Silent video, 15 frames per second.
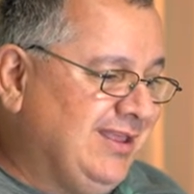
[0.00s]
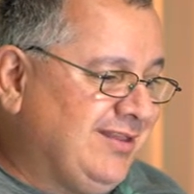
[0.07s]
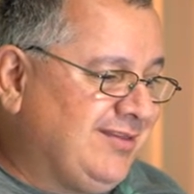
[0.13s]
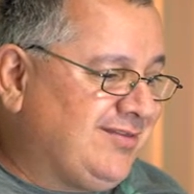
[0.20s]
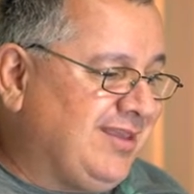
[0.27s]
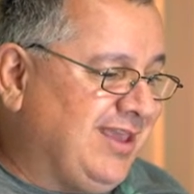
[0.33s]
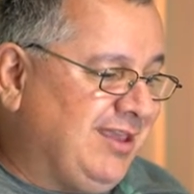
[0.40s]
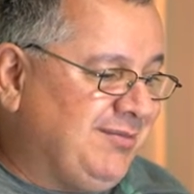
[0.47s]

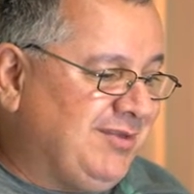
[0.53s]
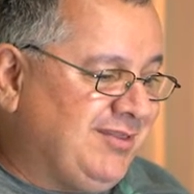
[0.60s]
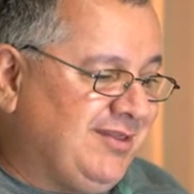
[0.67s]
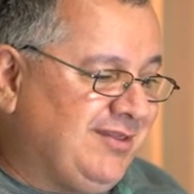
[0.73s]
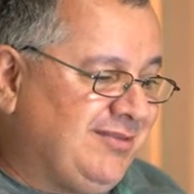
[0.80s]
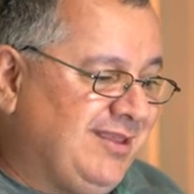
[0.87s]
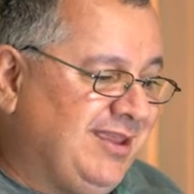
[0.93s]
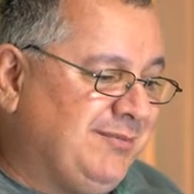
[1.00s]
Same as
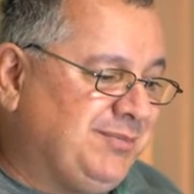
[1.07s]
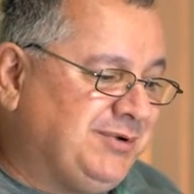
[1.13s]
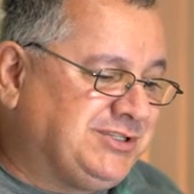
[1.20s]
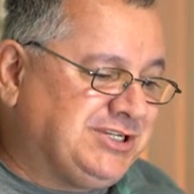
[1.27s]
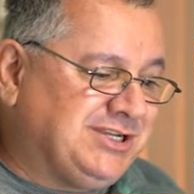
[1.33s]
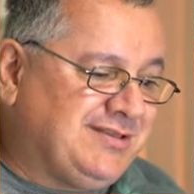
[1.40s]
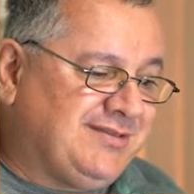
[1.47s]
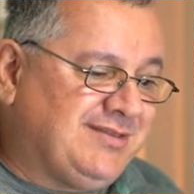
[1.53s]
your
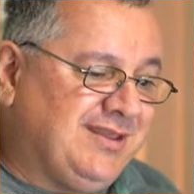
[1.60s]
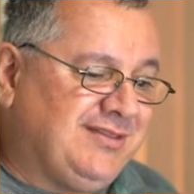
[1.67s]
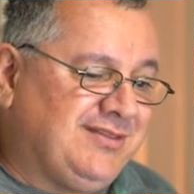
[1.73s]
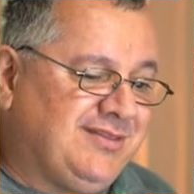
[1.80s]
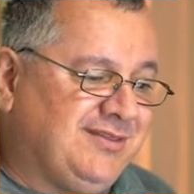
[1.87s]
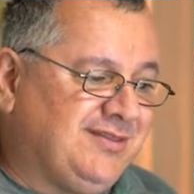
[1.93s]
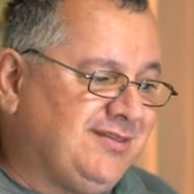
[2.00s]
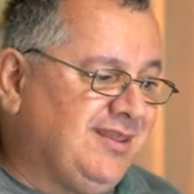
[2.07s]
temperature
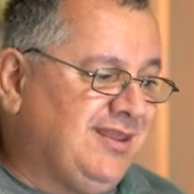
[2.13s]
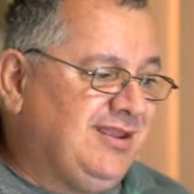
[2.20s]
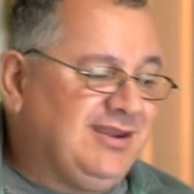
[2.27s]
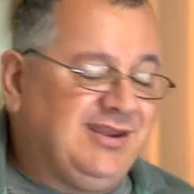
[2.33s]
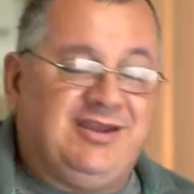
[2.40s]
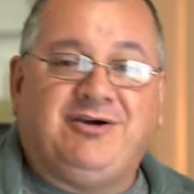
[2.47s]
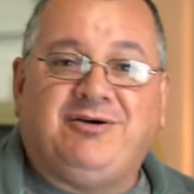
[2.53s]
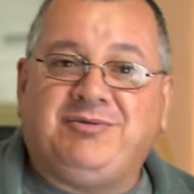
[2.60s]
sensors.
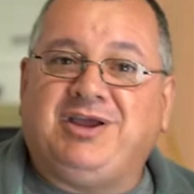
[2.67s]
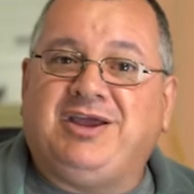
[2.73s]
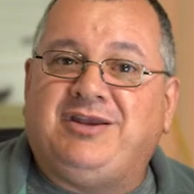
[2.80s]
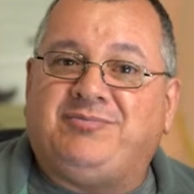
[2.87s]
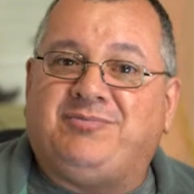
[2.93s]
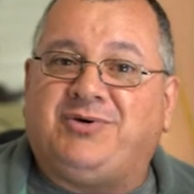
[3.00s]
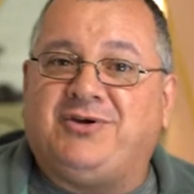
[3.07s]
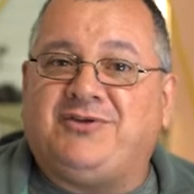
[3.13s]
Now I'm going to
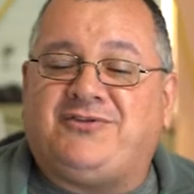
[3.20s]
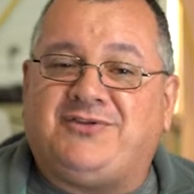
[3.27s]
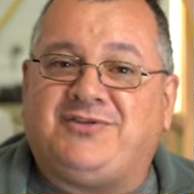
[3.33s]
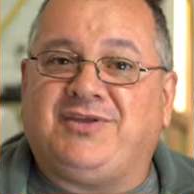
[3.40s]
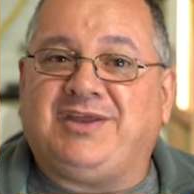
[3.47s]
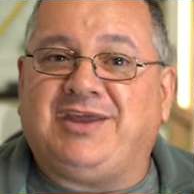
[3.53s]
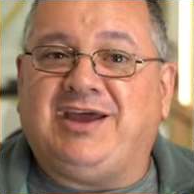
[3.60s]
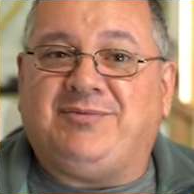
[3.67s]
purchase
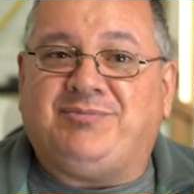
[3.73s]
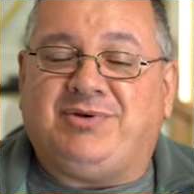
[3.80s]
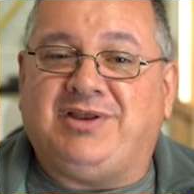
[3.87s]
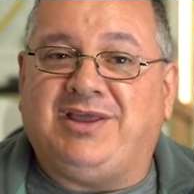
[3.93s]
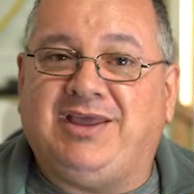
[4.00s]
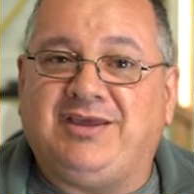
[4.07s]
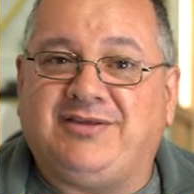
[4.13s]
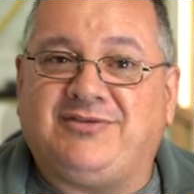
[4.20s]
a couple
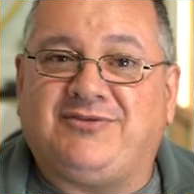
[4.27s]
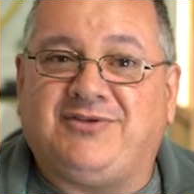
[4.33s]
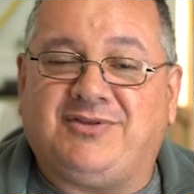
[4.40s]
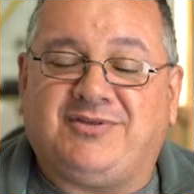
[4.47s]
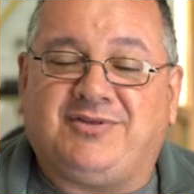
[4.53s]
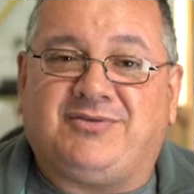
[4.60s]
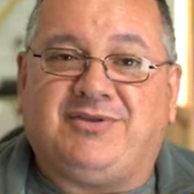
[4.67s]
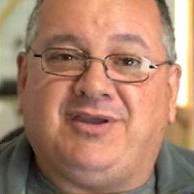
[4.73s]
of extra
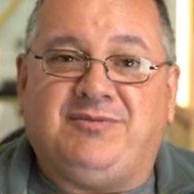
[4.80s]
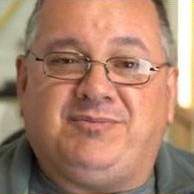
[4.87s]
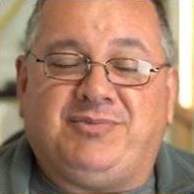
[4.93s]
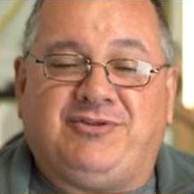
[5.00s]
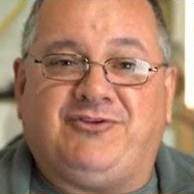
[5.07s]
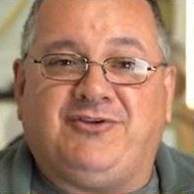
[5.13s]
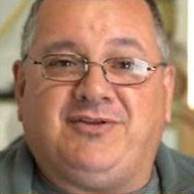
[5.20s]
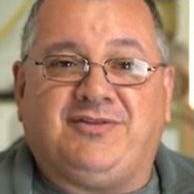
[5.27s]

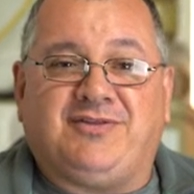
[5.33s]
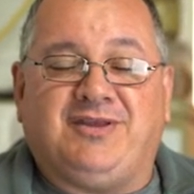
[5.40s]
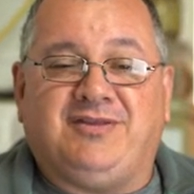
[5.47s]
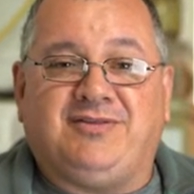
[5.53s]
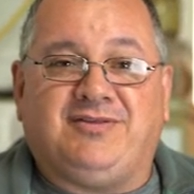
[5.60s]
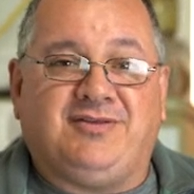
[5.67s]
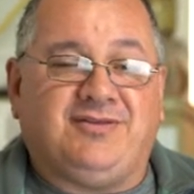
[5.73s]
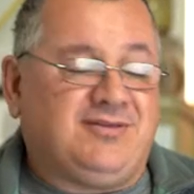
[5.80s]
temperature
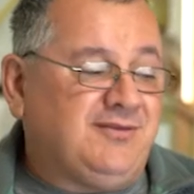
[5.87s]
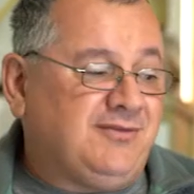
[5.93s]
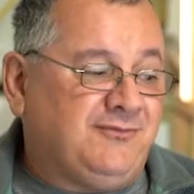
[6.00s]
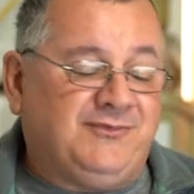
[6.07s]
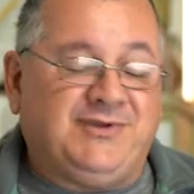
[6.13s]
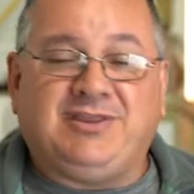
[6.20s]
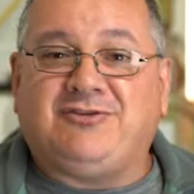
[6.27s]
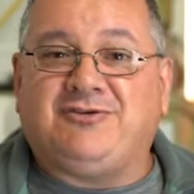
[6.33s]
sensors because
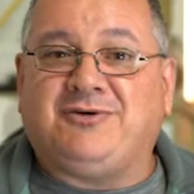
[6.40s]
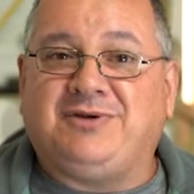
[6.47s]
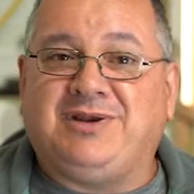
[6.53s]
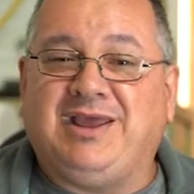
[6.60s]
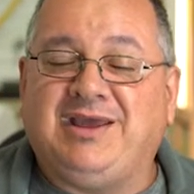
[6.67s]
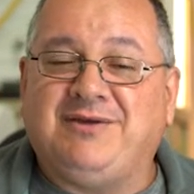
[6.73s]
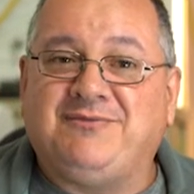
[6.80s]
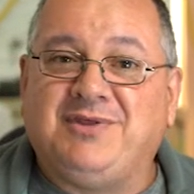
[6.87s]

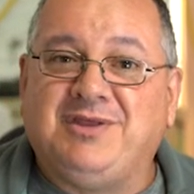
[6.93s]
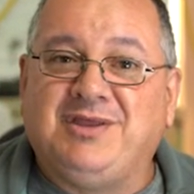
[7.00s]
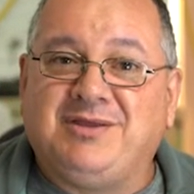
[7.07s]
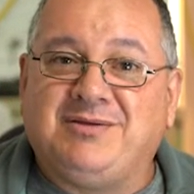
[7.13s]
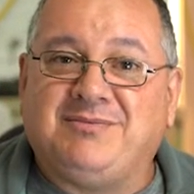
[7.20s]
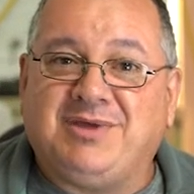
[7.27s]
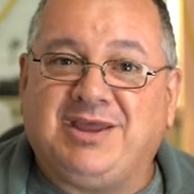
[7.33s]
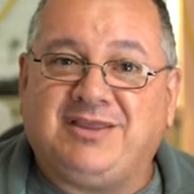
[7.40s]
Victron
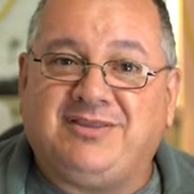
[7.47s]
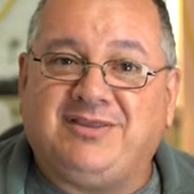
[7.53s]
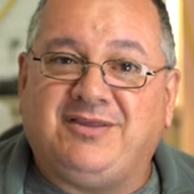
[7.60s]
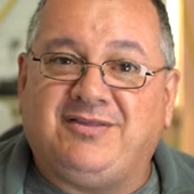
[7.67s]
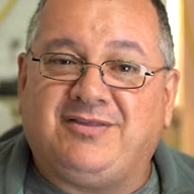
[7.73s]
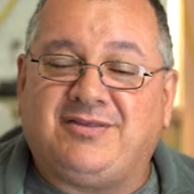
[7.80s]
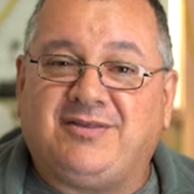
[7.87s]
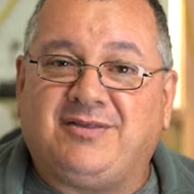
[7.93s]
make
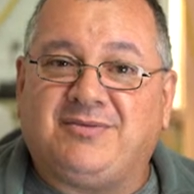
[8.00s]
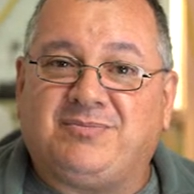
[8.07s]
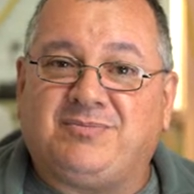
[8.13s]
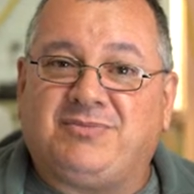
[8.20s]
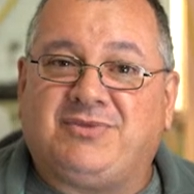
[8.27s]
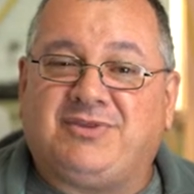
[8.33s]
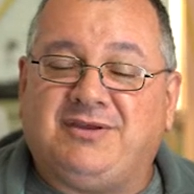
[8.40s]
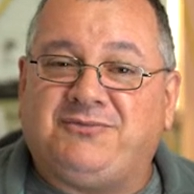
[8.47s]
these
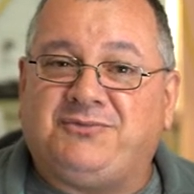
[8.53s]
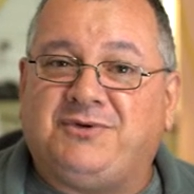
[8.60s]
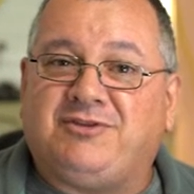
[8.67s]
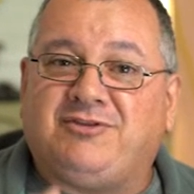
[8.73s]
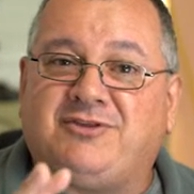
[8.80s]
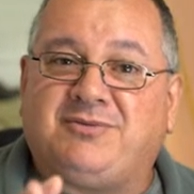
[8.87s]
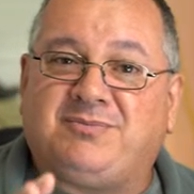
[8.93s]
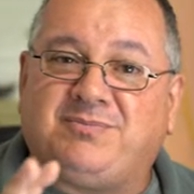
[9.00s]
different,
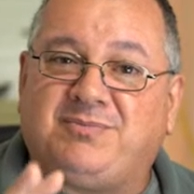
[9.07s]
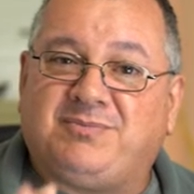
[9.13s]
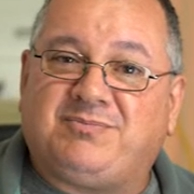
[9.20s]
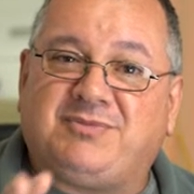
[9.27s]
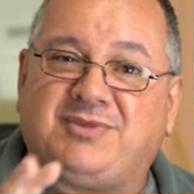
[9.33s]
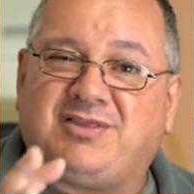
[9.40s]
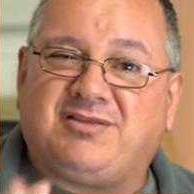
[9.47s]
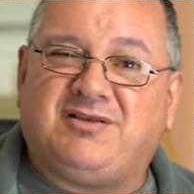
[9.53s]

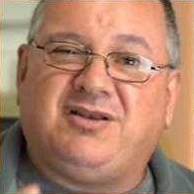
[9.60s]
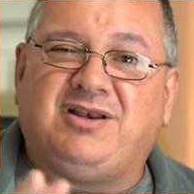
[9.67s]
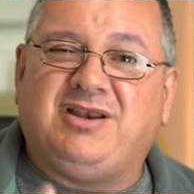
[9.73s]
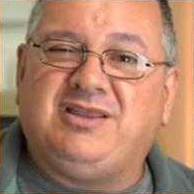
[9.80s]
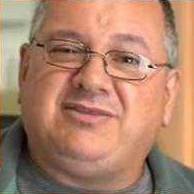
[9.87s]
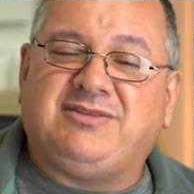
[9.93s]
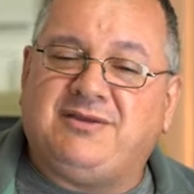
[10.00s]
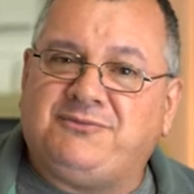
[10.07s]

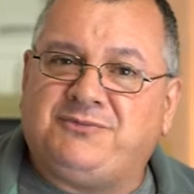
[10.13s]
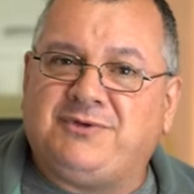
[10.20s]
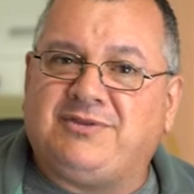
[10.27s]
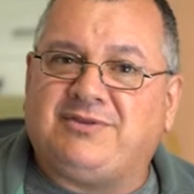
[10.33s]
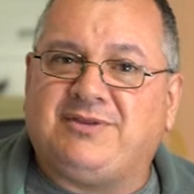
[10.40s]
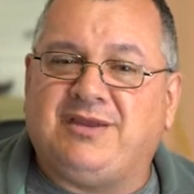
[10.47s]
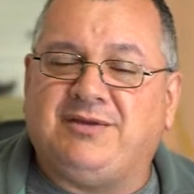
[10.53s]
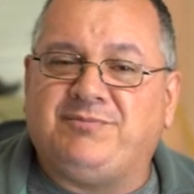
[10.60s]
slightly
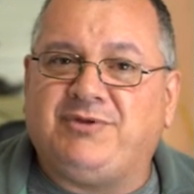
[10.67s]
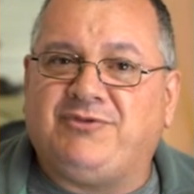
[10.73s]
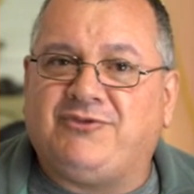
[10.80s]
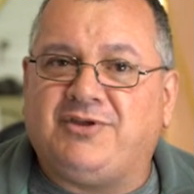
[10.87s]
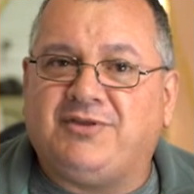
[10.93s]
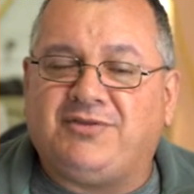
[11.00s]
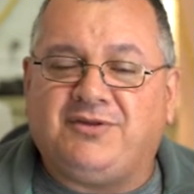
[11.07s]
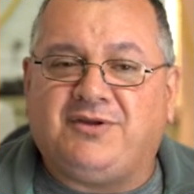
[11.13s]
different
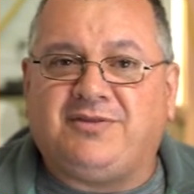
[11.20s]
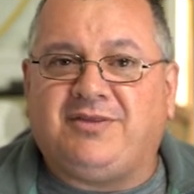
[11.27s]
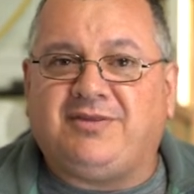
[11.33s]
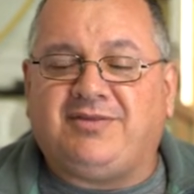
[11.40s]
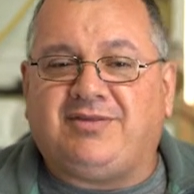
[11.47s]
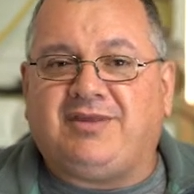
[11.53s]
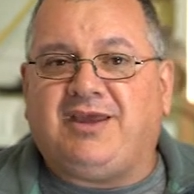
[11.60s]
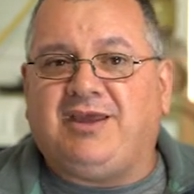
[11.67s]
temperatures. Not the
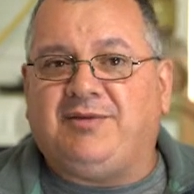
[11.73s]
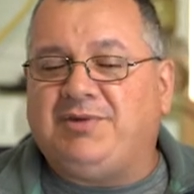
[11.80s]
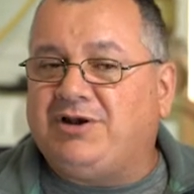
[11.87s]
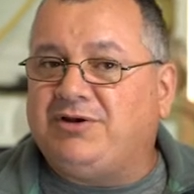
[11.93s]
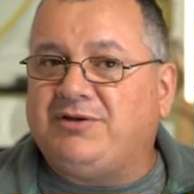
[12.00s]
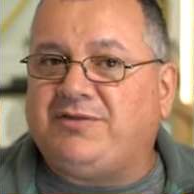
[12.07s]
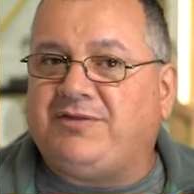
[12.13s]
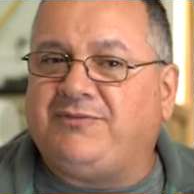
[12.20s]
same, it
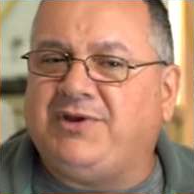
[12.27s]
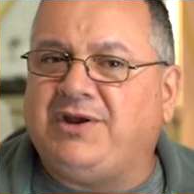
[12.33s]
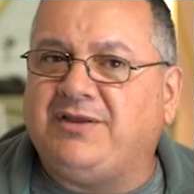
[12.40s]
looks very